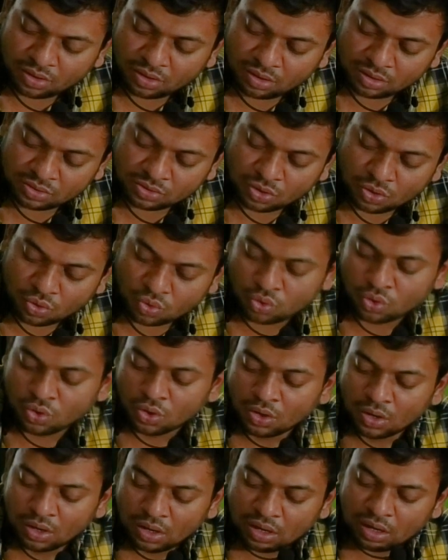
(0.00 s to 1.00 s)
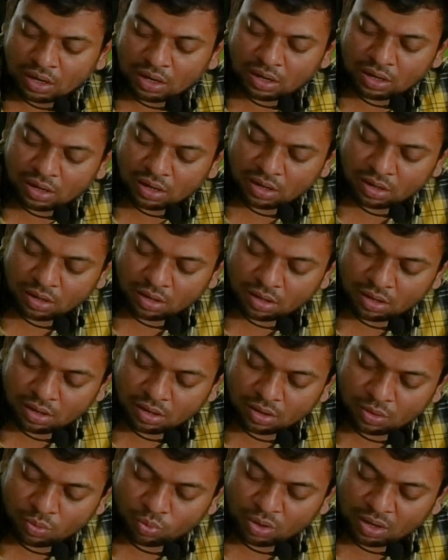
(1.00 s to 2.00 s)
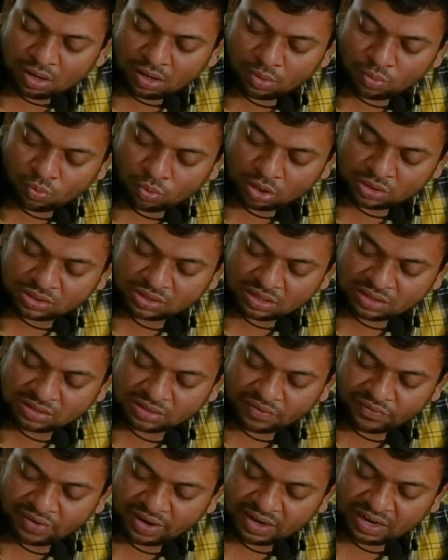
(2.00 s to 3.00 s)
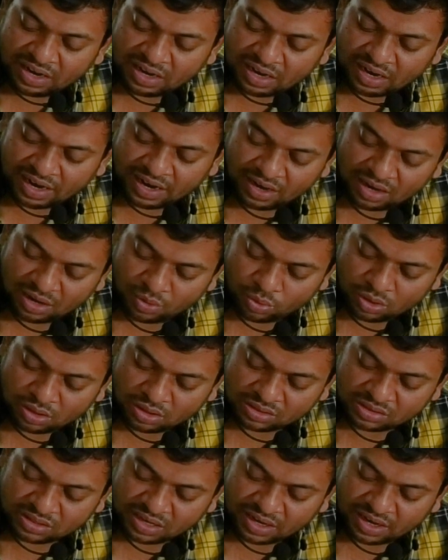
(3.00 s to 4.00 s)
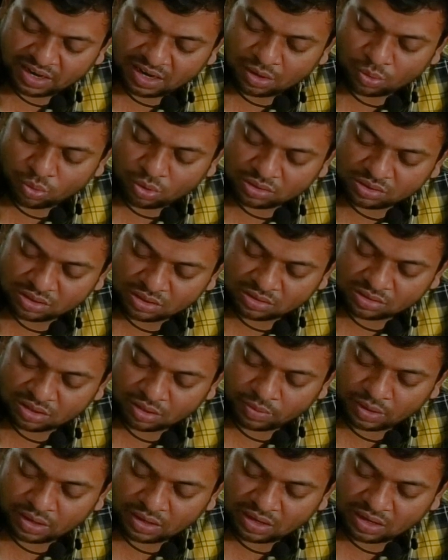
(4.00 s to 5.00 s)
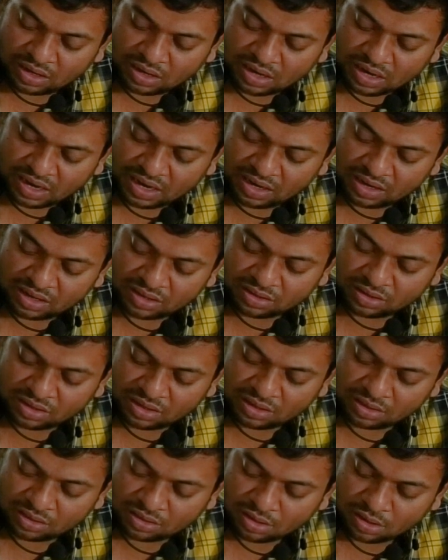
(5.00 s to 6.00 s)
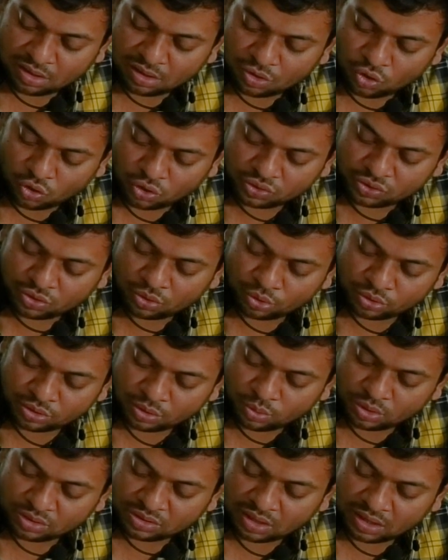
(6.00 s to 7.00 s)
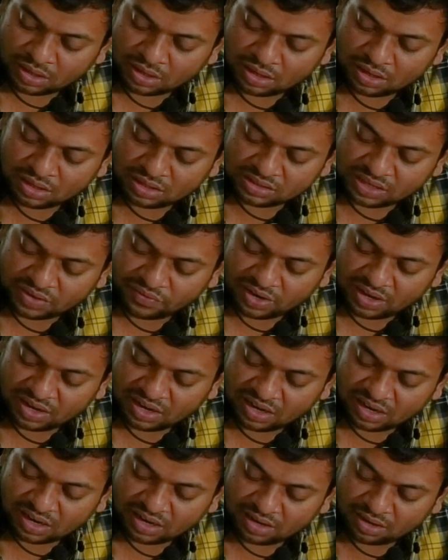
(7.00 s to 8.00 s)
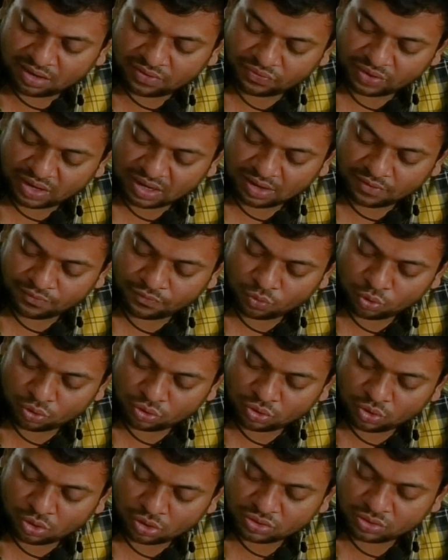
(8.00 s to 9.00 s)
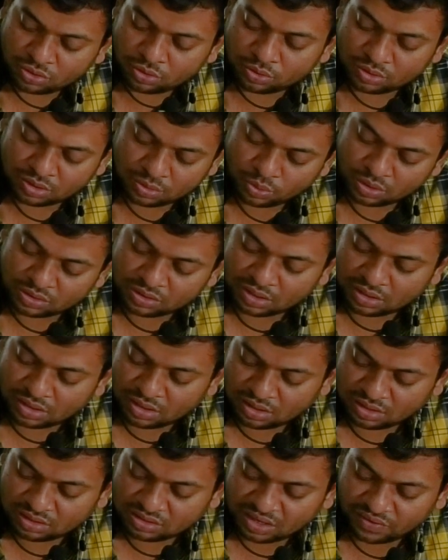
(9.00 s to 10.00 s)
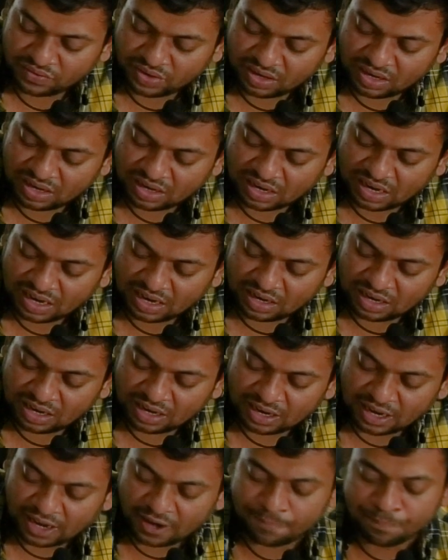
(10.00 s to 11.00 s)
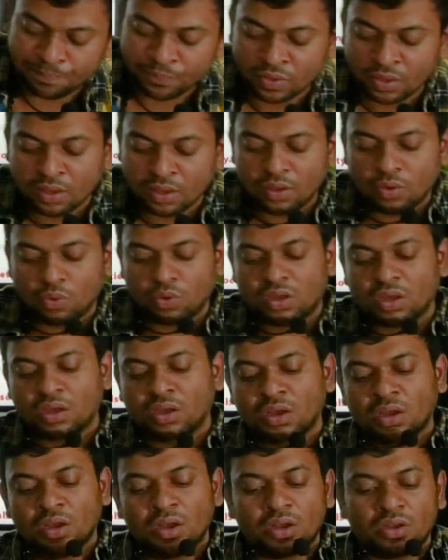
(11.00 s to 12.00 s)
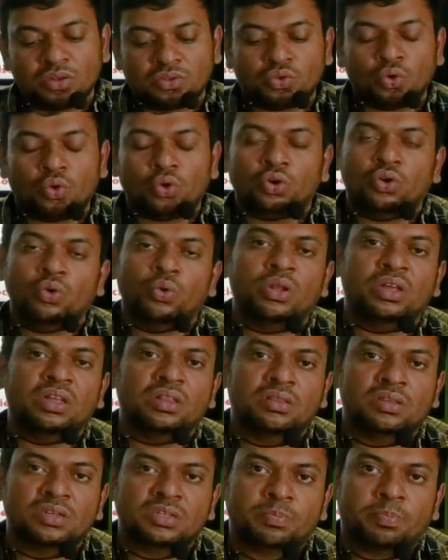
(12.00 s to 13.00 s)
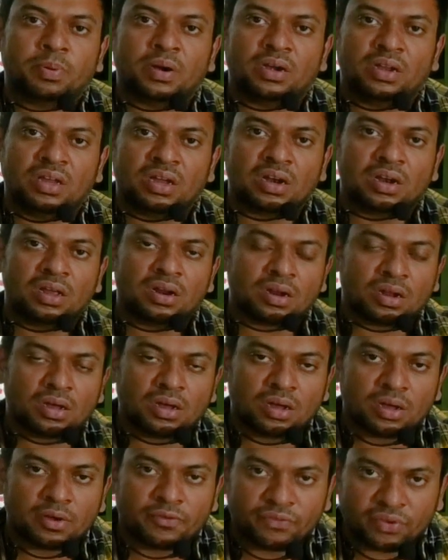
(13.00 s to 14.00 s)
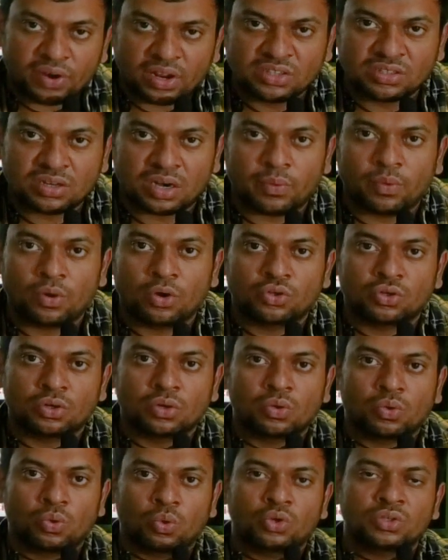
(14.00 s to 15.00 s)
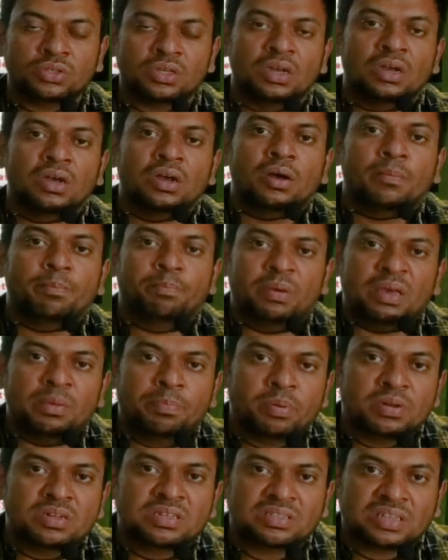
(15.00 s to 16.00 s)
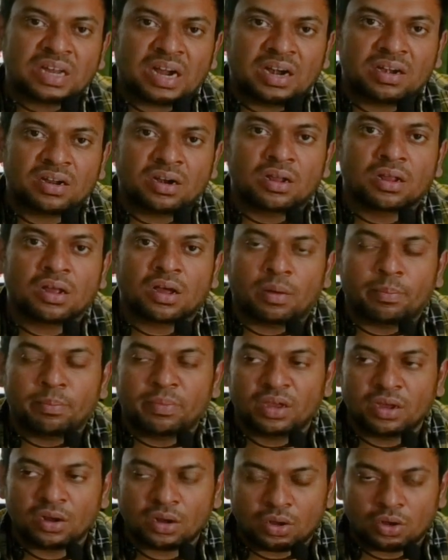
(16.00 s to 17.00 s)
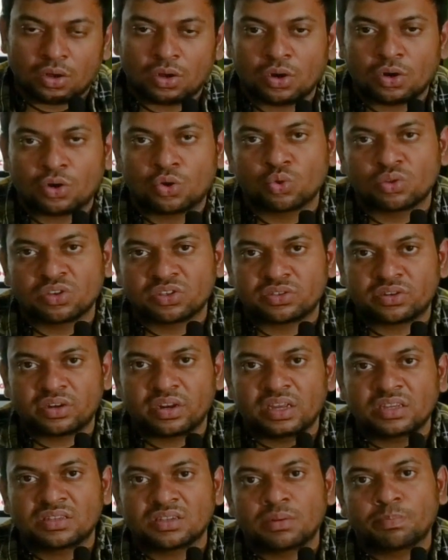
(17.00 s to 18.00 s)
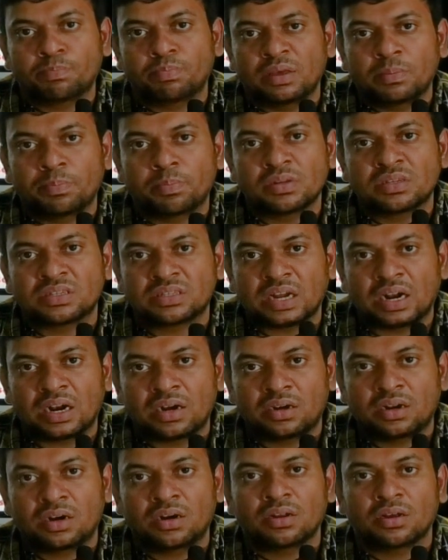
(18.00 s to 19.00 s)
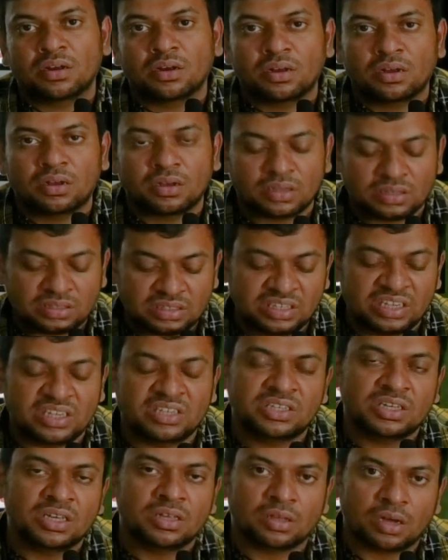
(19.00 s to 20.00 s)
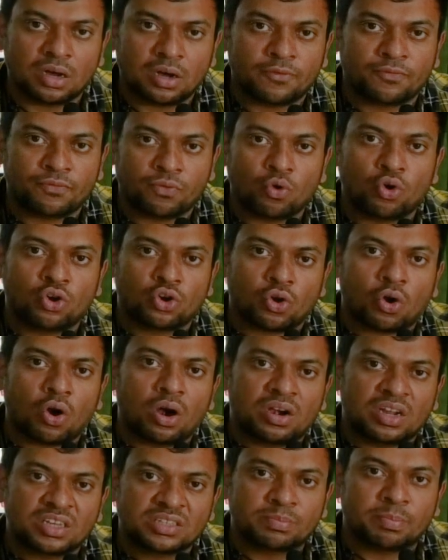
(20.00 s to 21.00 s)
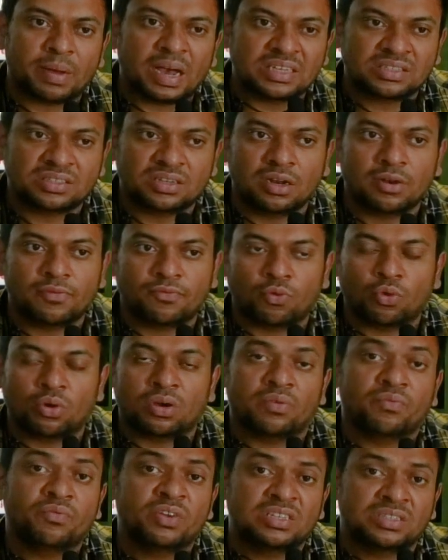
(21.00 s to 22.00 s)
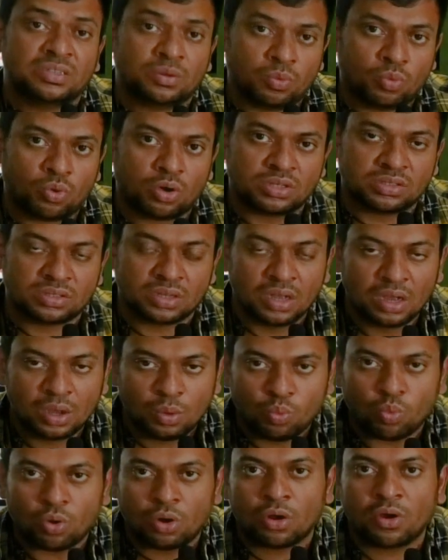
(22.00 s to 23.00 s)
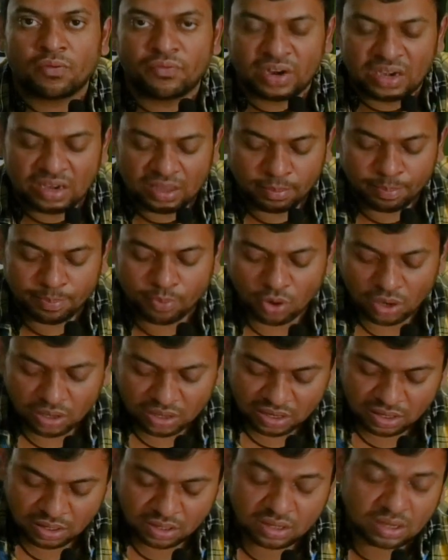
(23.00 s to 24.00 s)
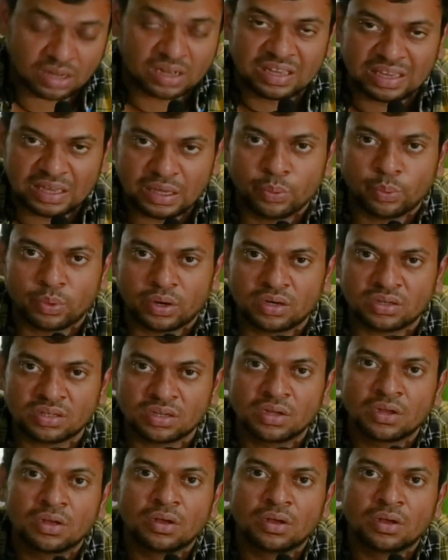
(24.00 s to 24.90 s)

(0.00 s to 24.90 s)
Yes or no? One was in 1791, second was in 1793, third constitution was written in 1795, and fourth constitution was written in 1799. Okay, so during this particular French Revolution course, people started coming to the streets, and people started sieging a fort called as Bastille Fort, which was one of an important event